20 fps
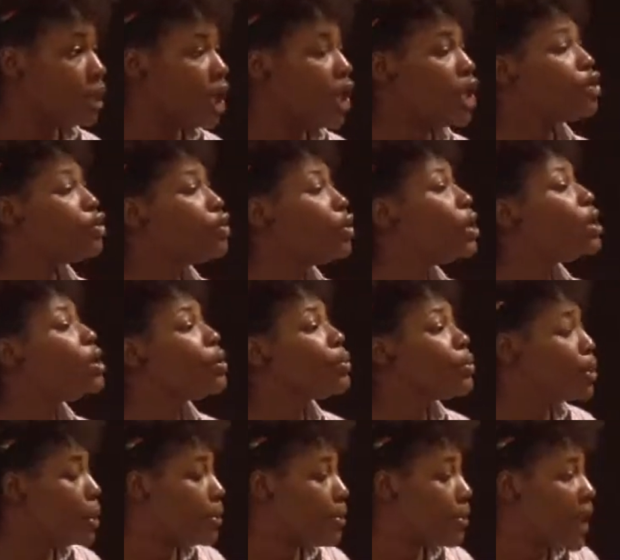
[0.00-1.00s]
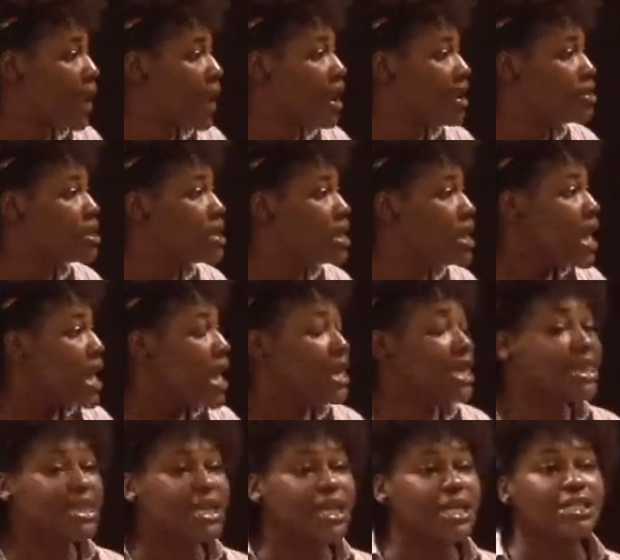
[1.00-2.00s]
and your career path and
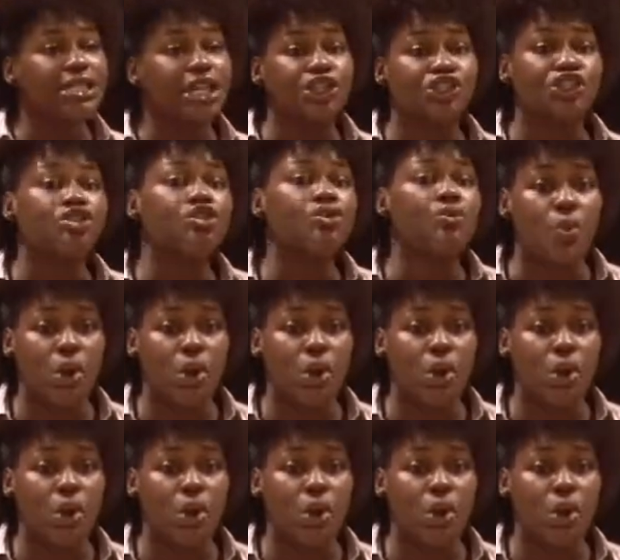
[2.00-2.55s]
the things that you